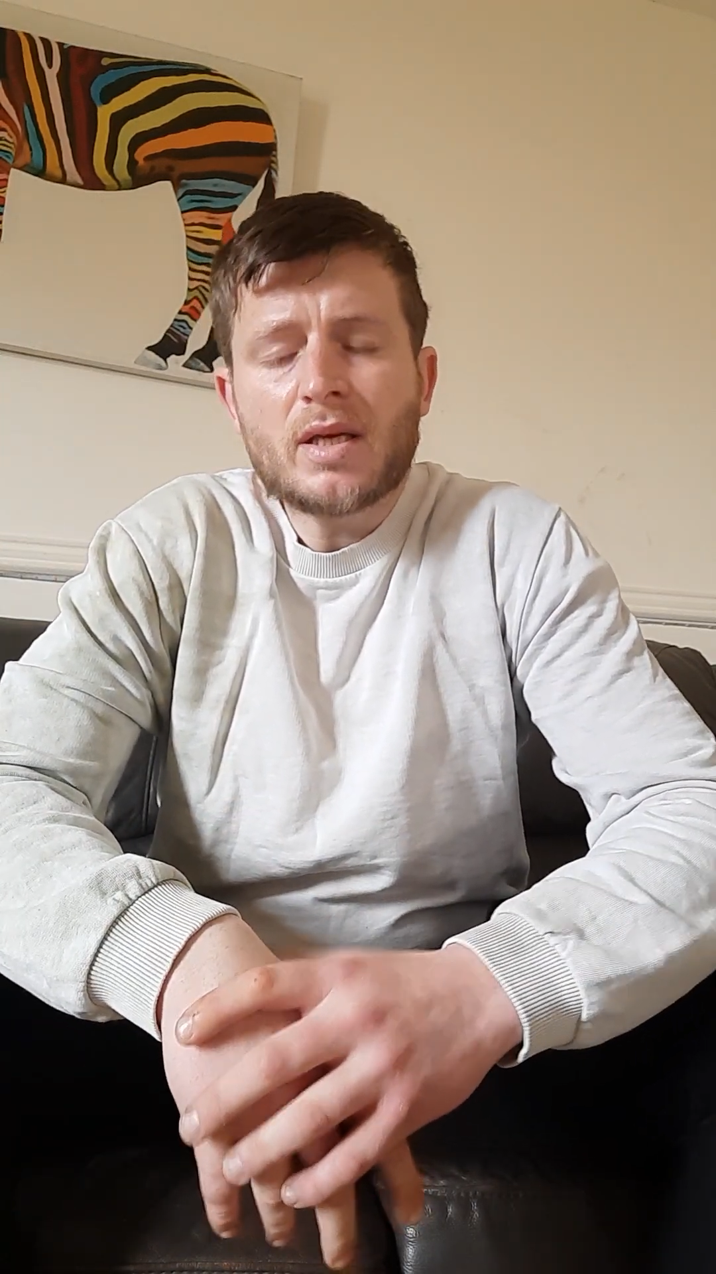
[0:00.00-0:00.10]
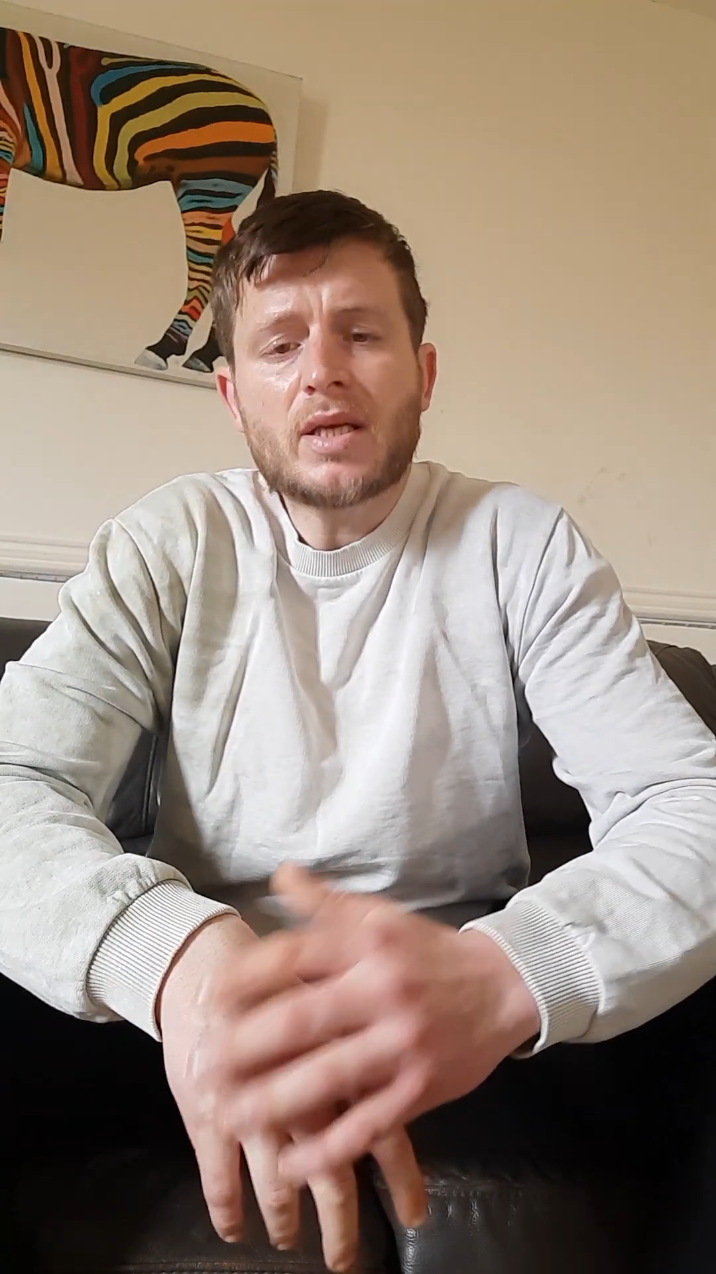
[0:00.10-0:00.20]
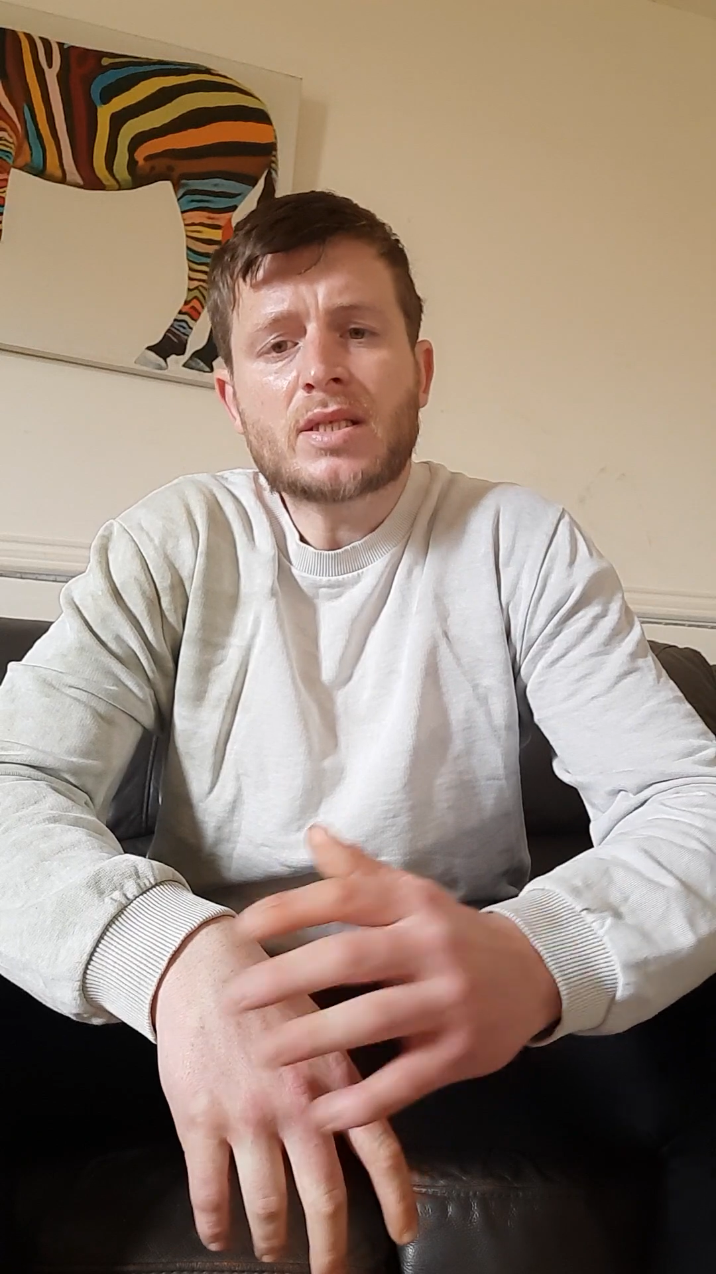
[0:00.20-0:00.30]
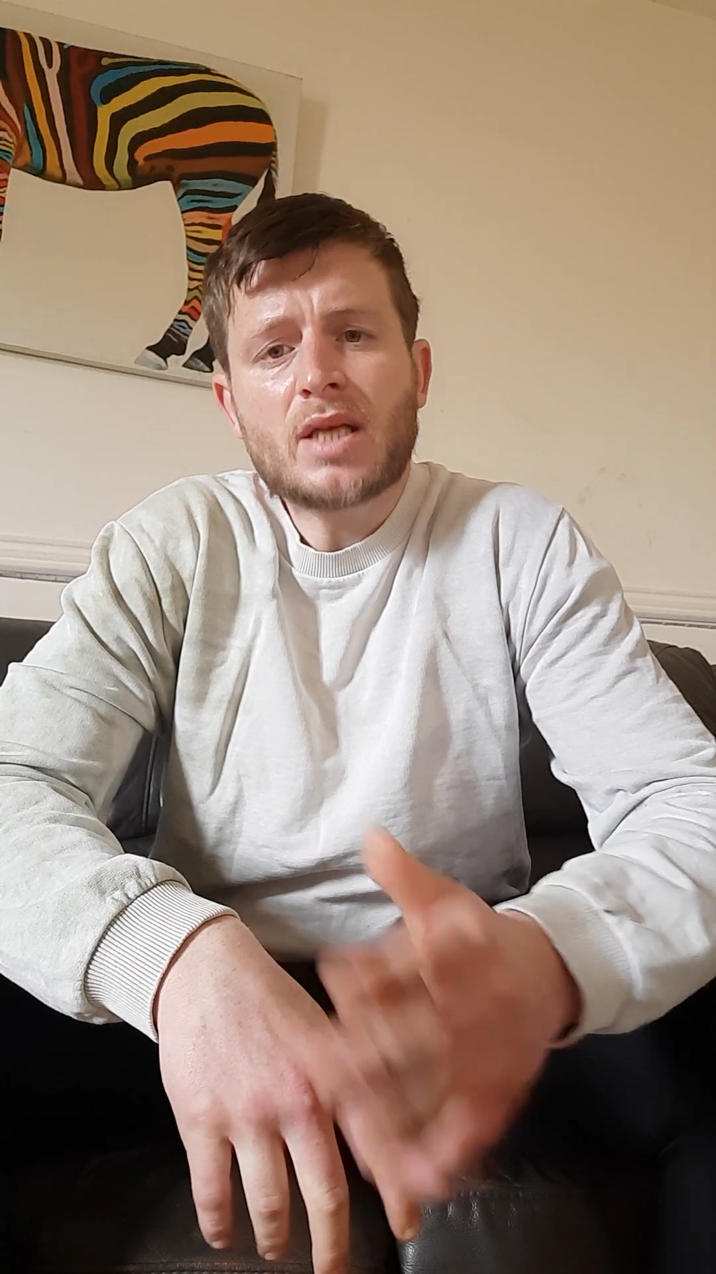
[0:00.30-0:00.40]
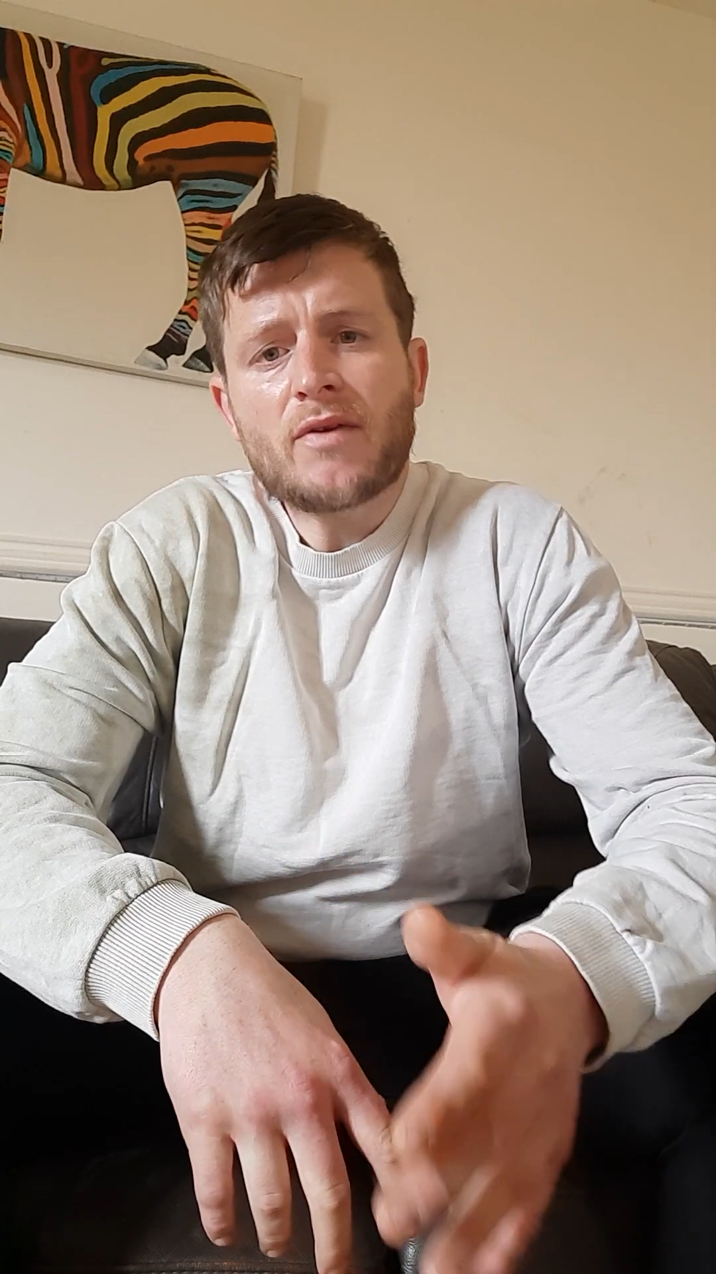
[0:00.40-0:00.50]

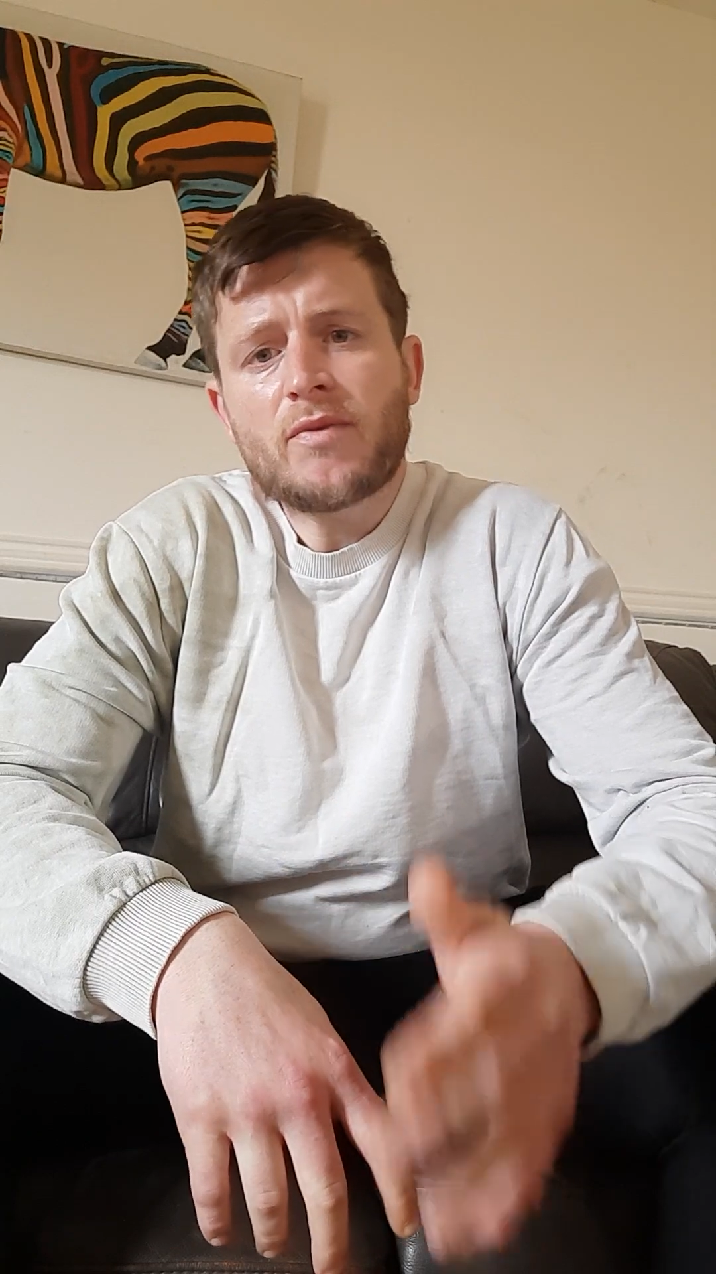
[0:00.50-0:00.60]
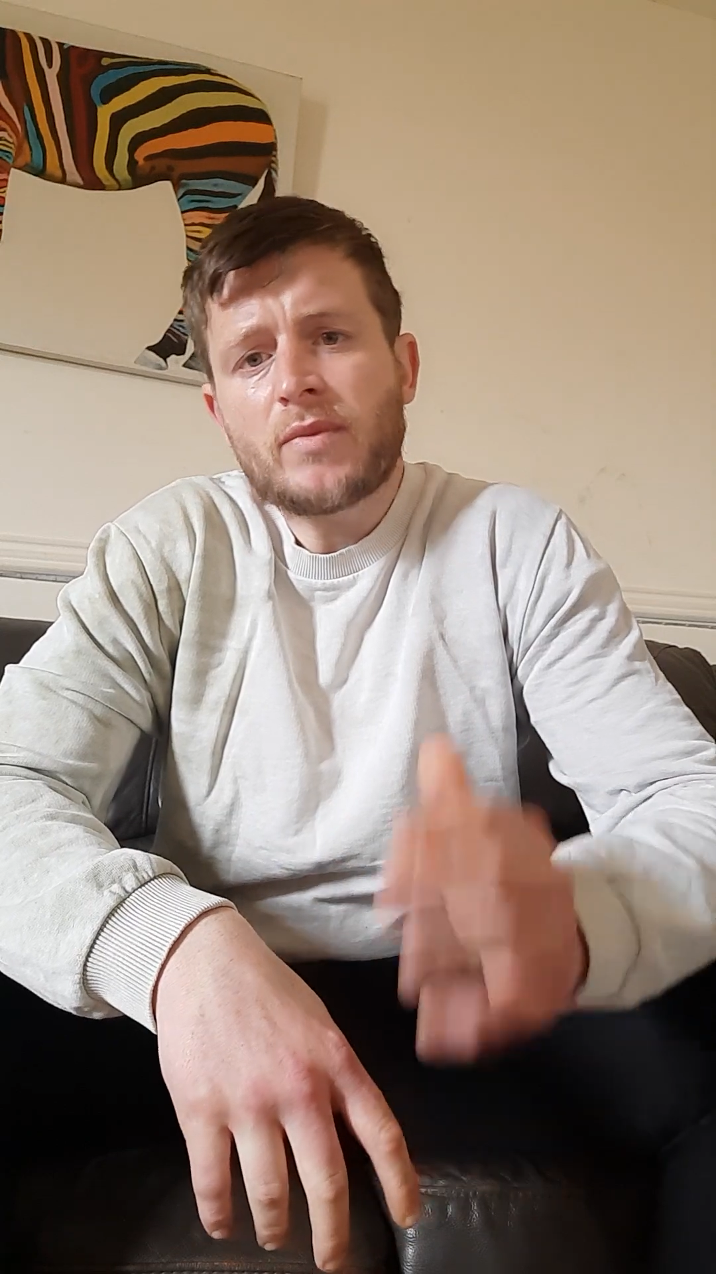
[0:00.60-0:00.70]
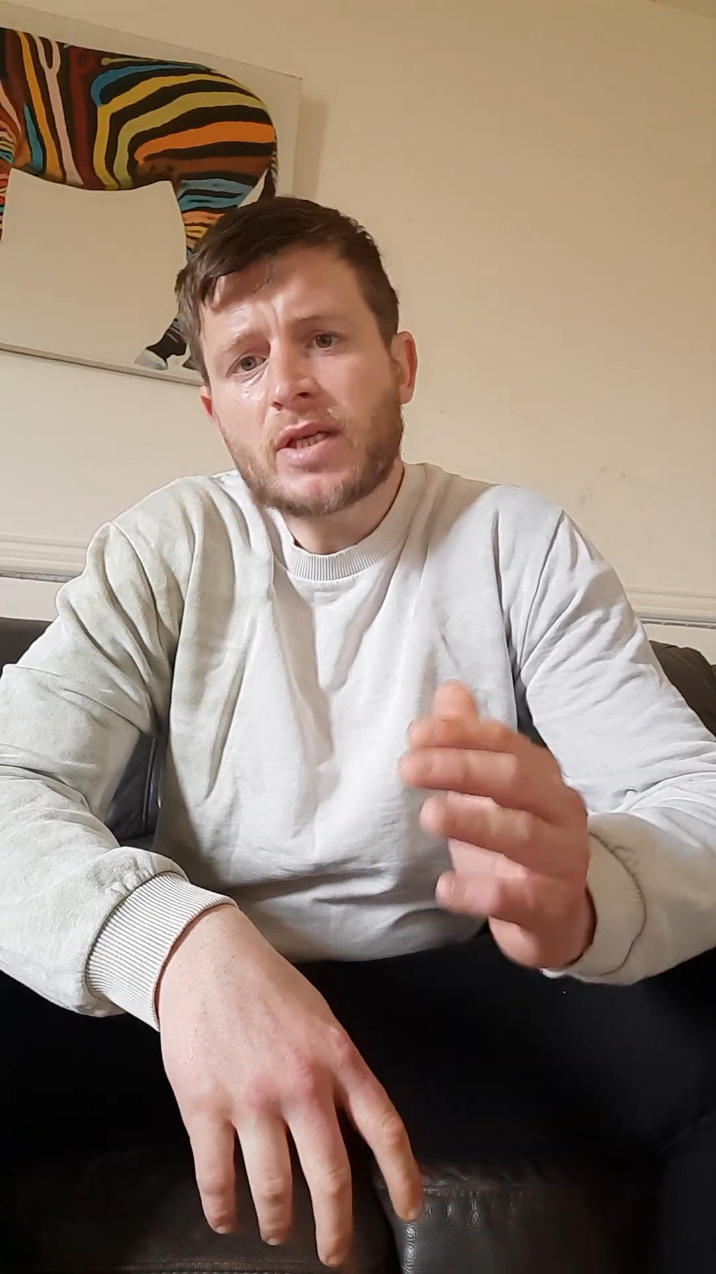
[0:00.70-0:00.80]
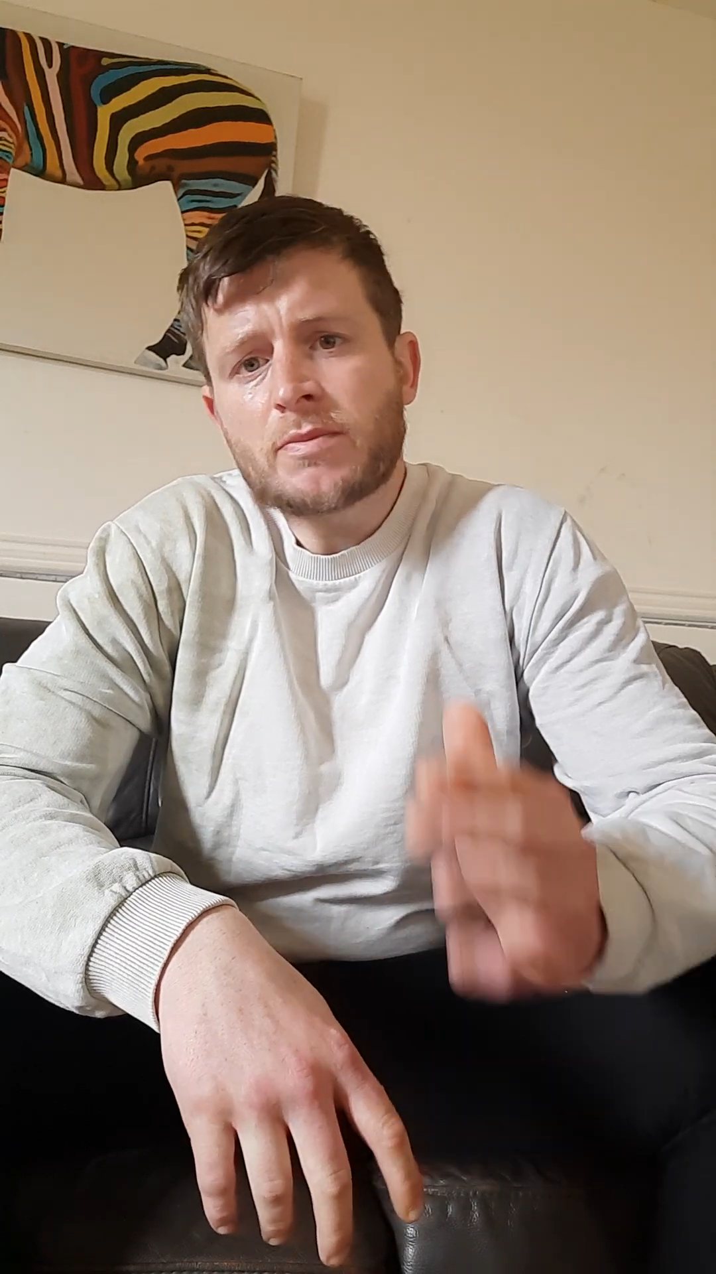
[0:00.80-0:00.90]
It's different when